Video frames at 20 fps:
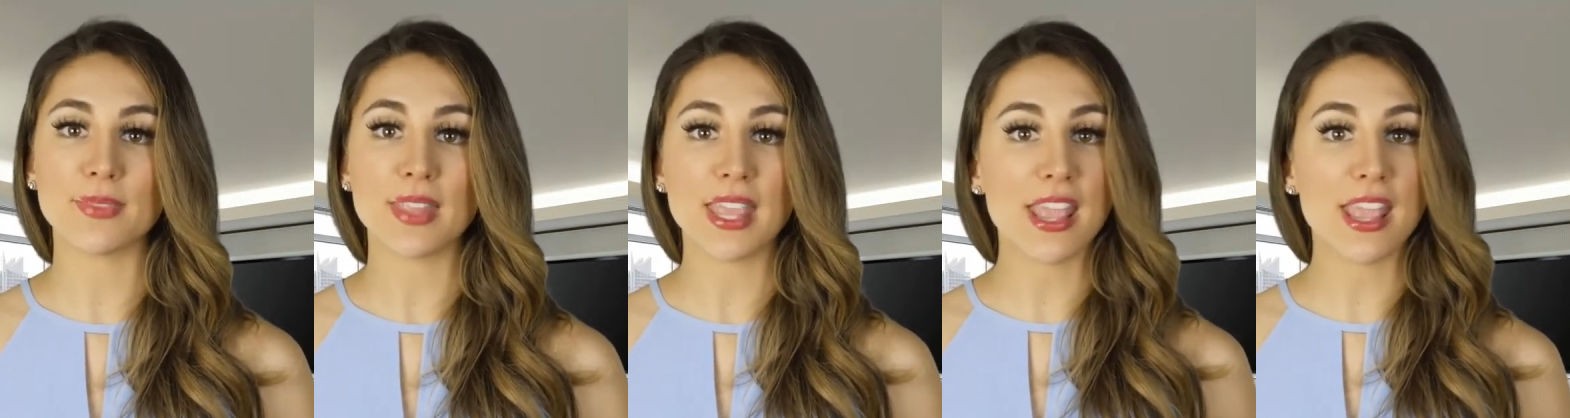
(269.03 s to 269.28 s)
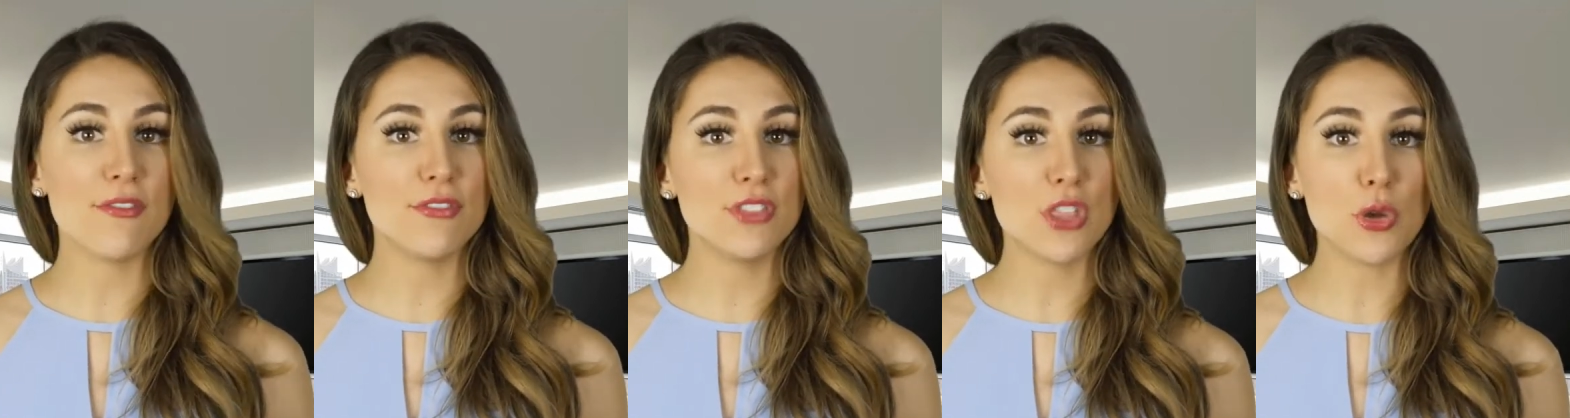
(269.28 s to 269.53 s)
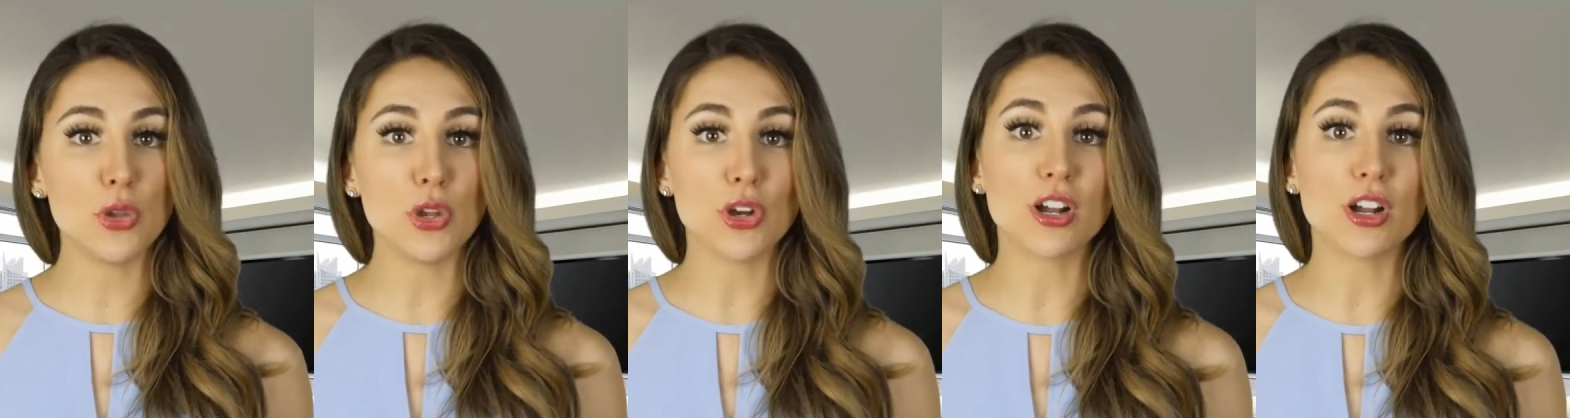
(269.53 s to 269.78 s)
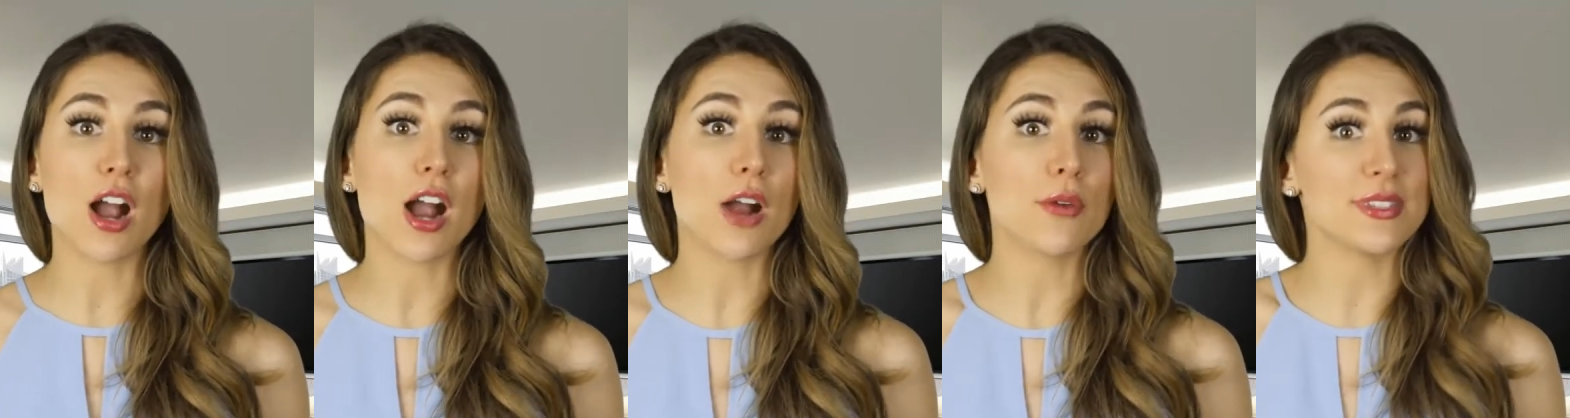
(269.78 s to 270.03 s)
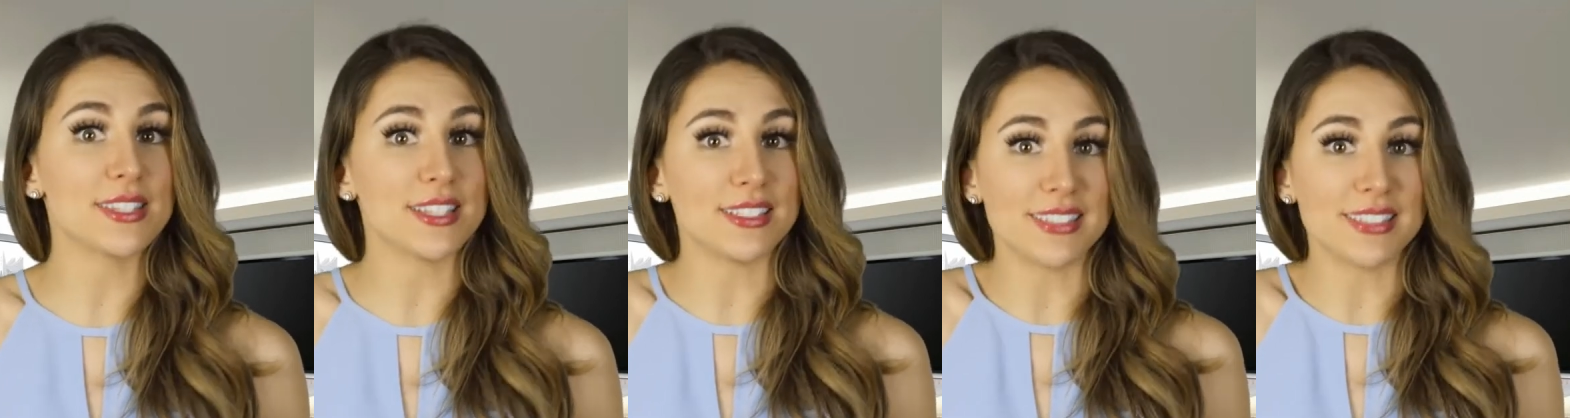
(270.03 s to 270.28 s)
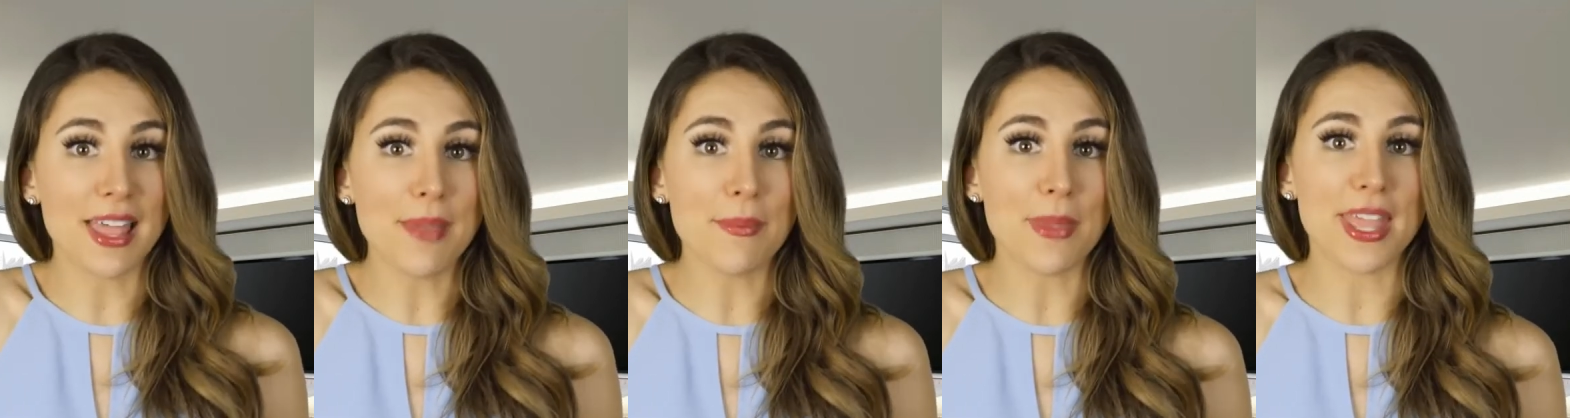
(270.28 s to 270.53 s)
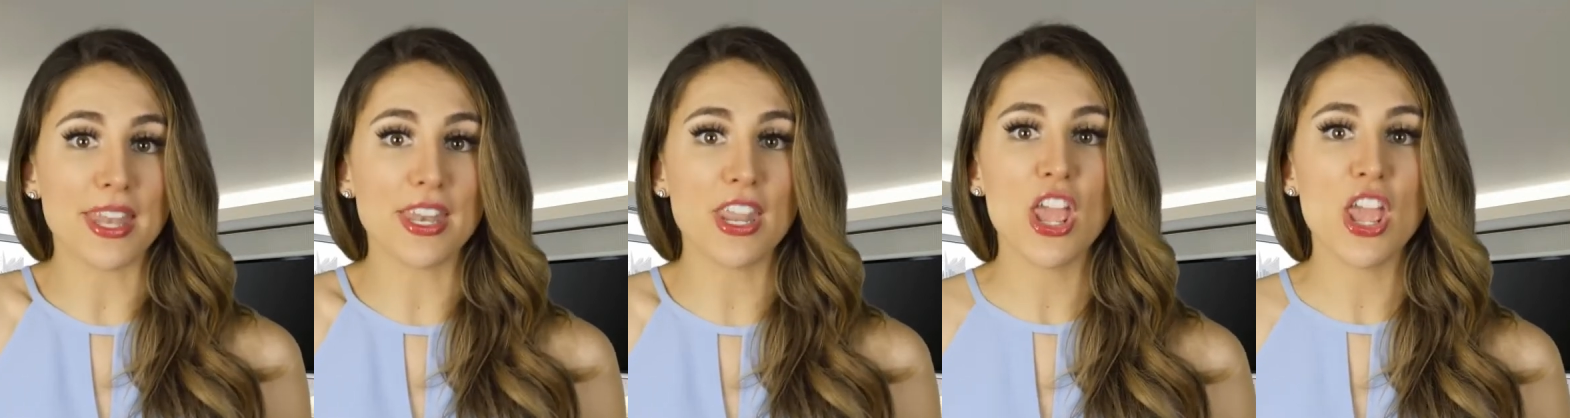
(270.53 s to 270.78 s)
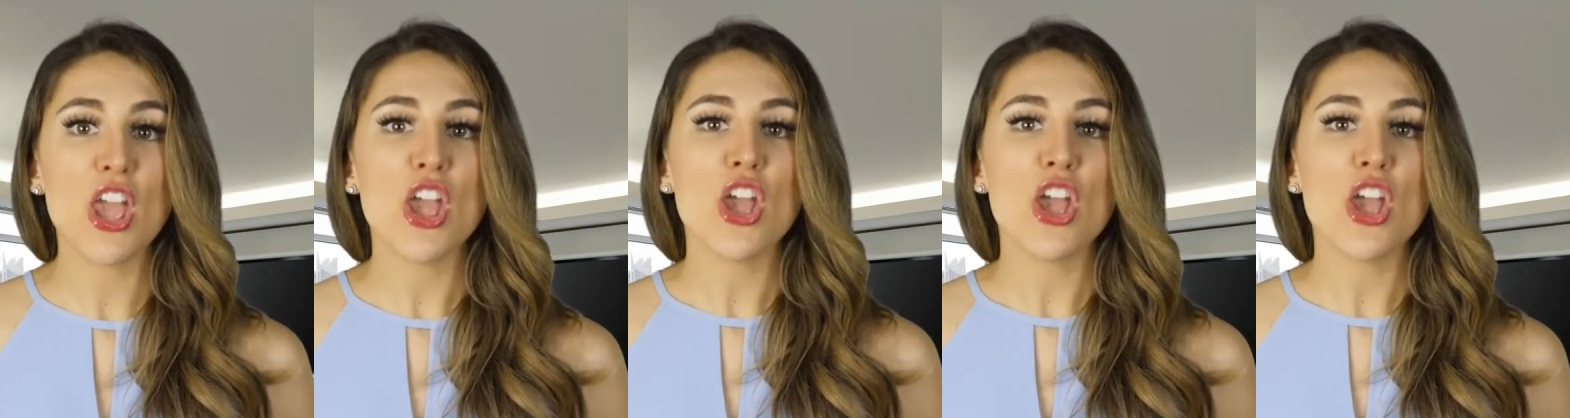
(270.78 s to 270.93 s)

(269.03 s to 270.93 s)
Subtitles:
Even though your car was a lemon,